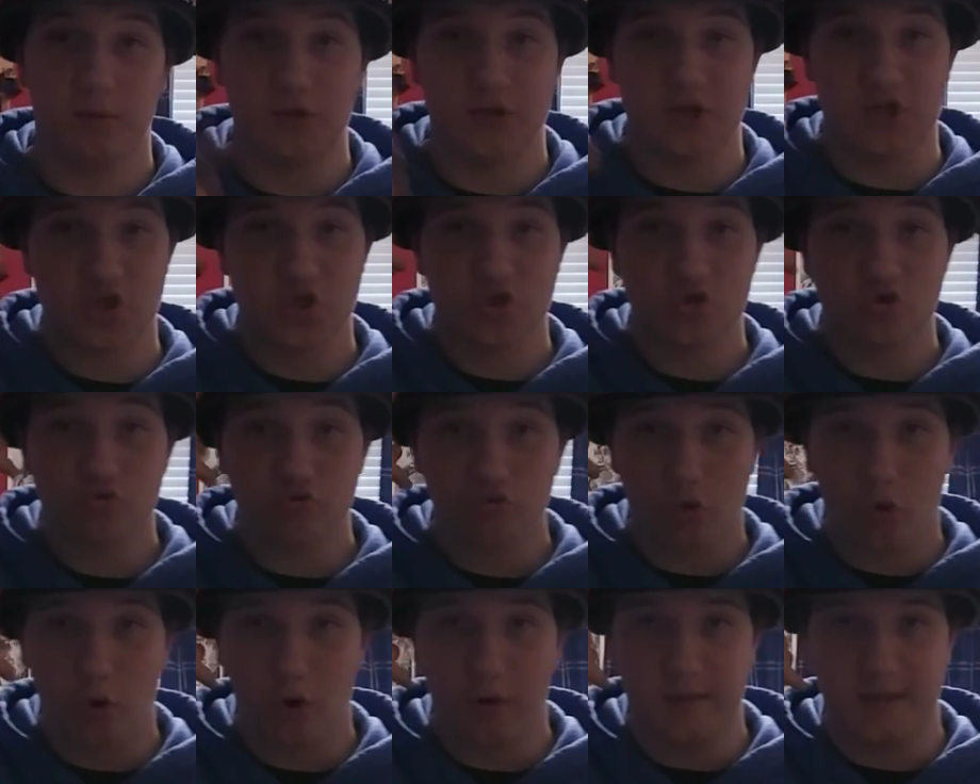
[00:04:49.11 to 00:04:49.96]

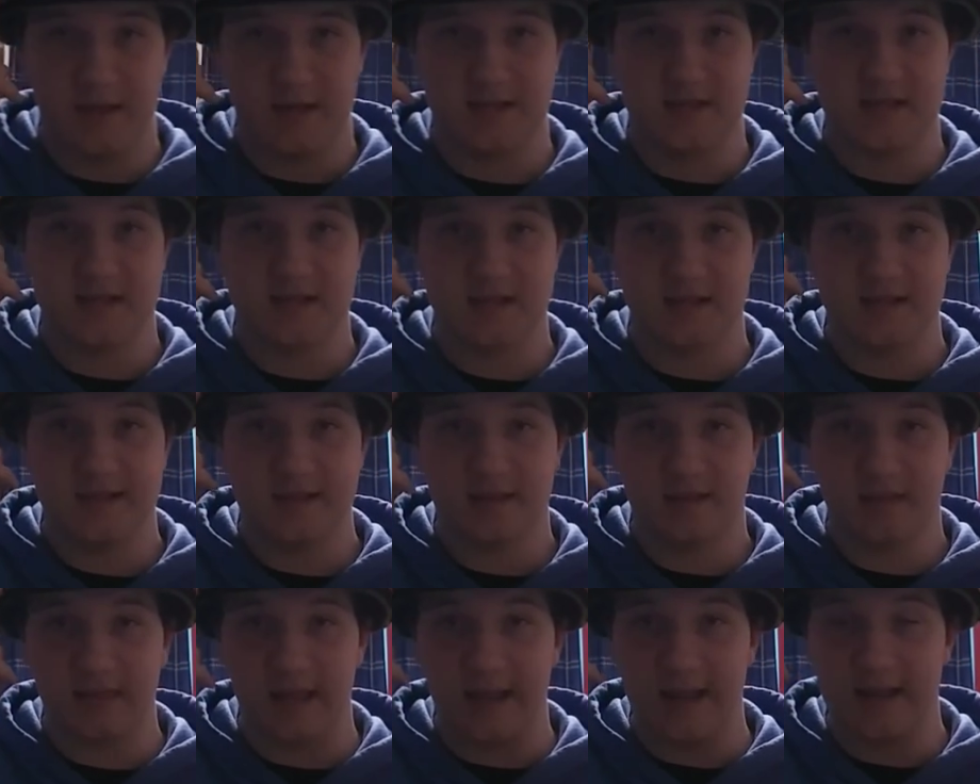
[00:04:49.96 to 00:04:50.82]
destroying these
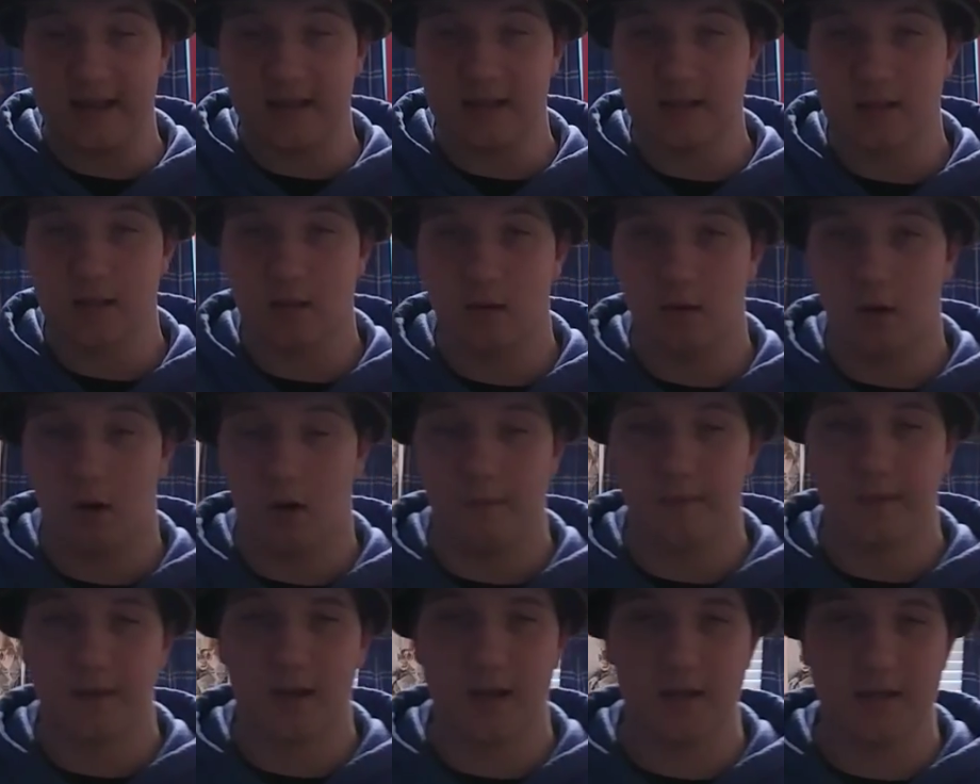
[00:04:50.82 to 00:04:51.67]
things all
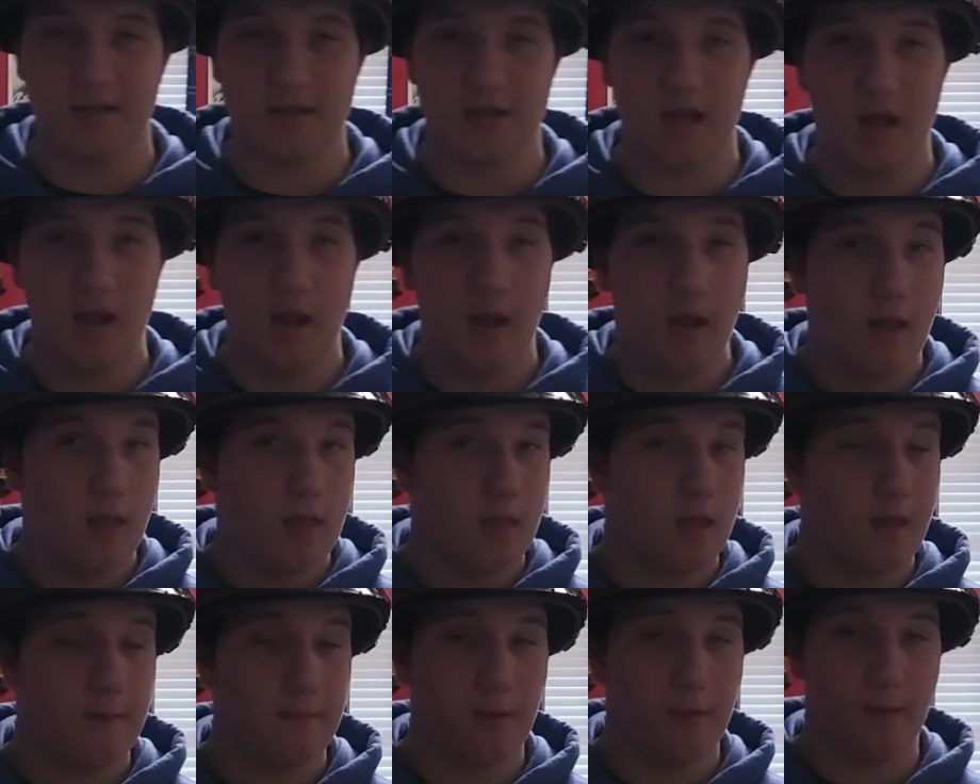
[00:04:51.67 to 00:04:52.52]
because
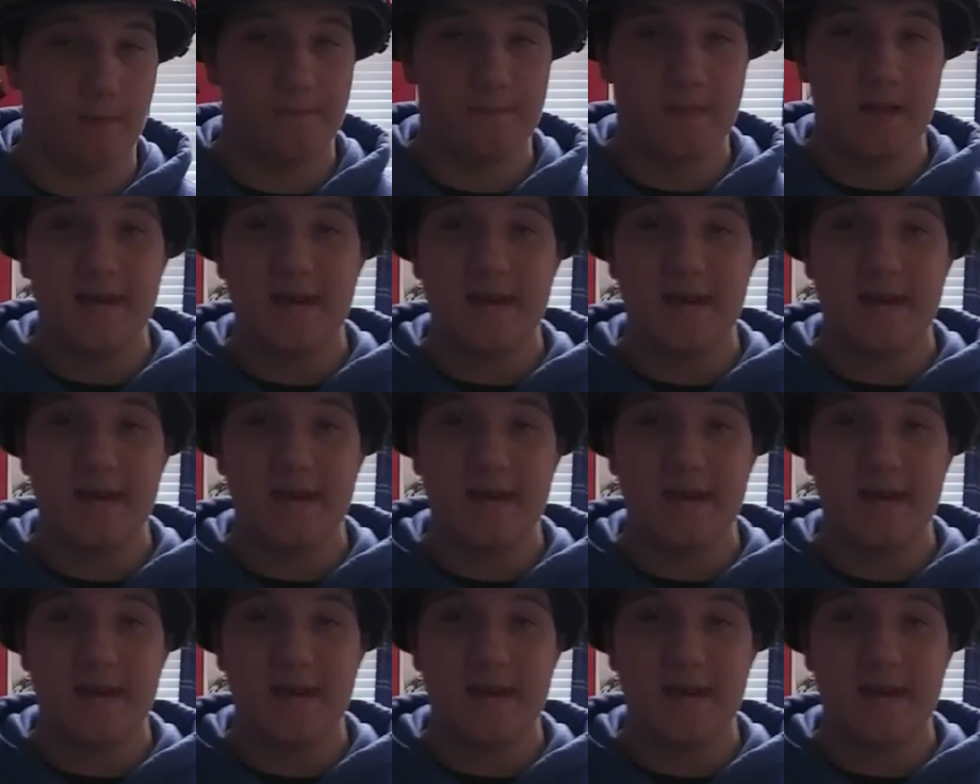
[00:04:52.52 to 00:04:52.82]
they put...